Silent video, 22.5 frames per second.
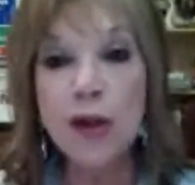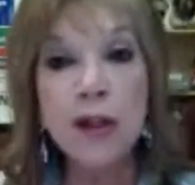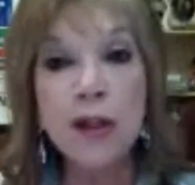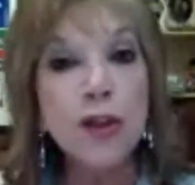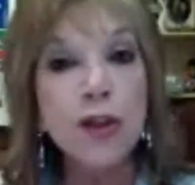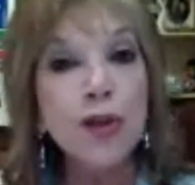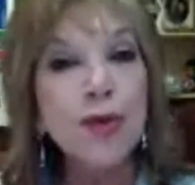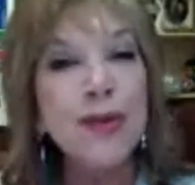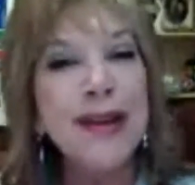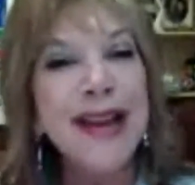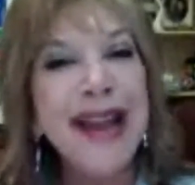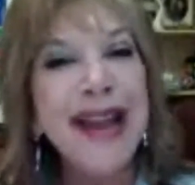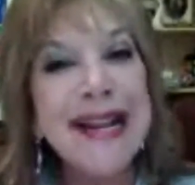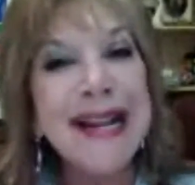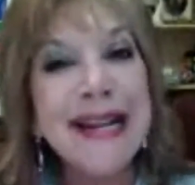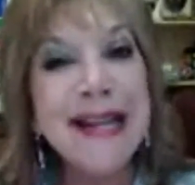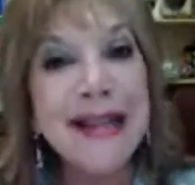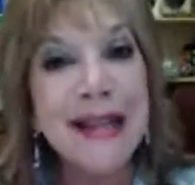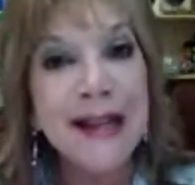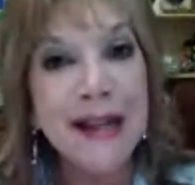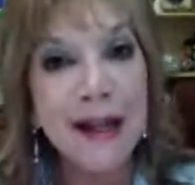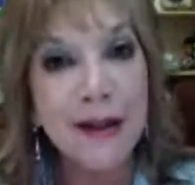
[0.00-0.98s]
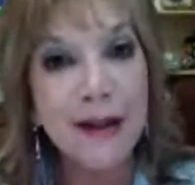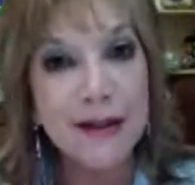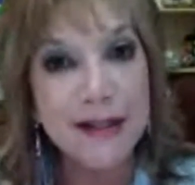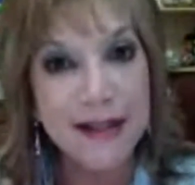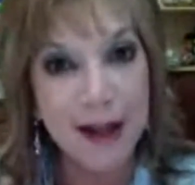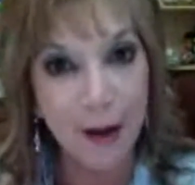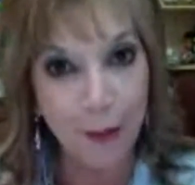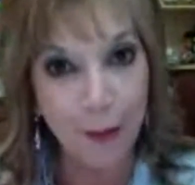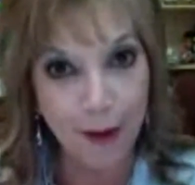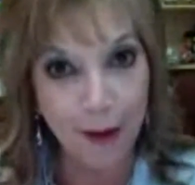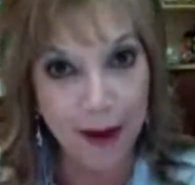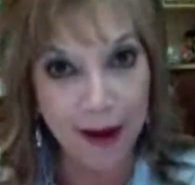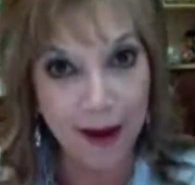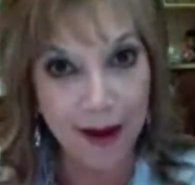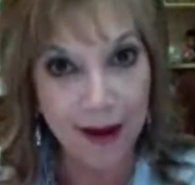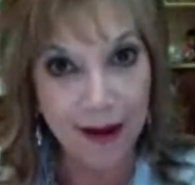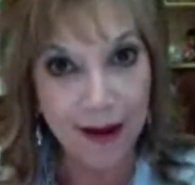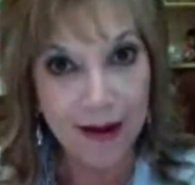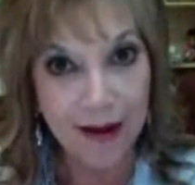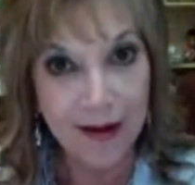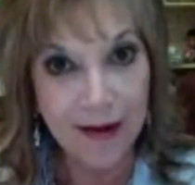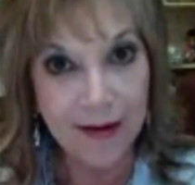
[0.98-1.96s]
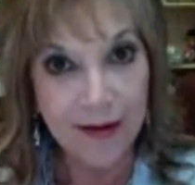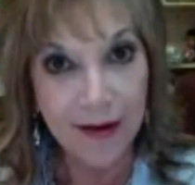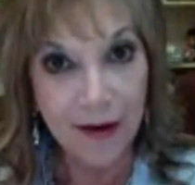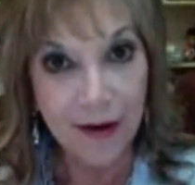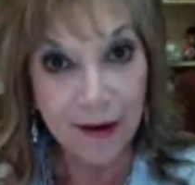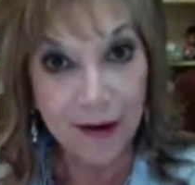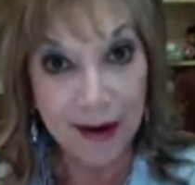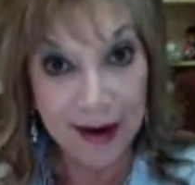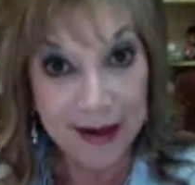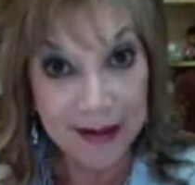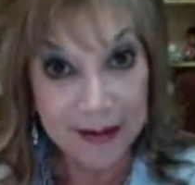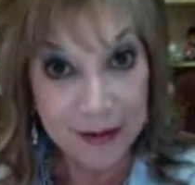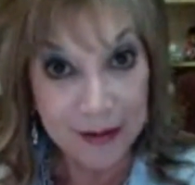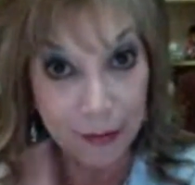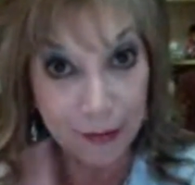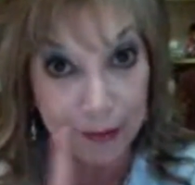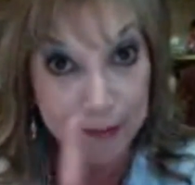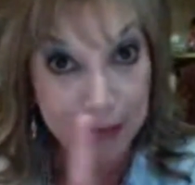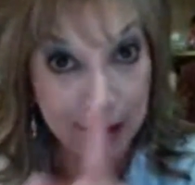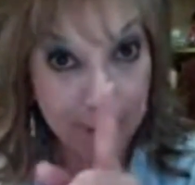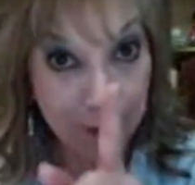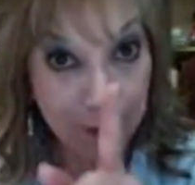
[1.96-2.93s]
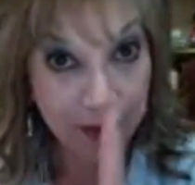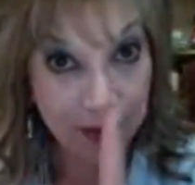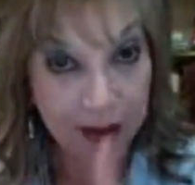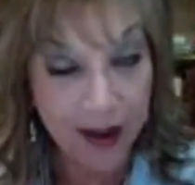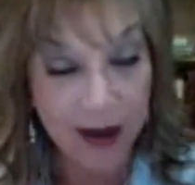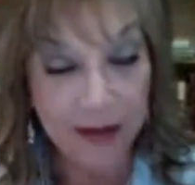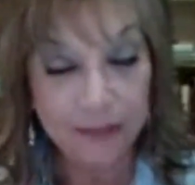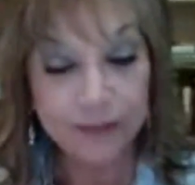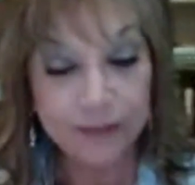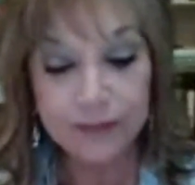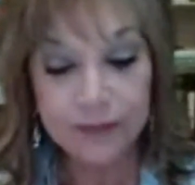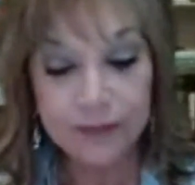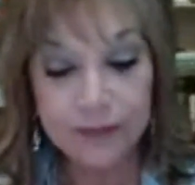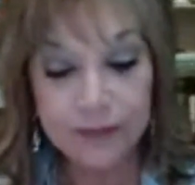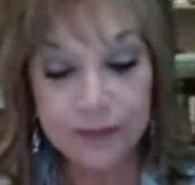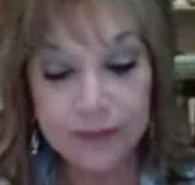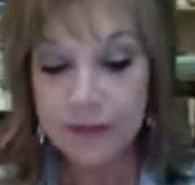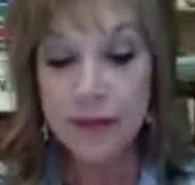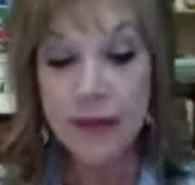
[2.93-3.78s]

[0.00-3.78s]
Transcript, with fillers: then you can do anything else that way. All right, so remember that.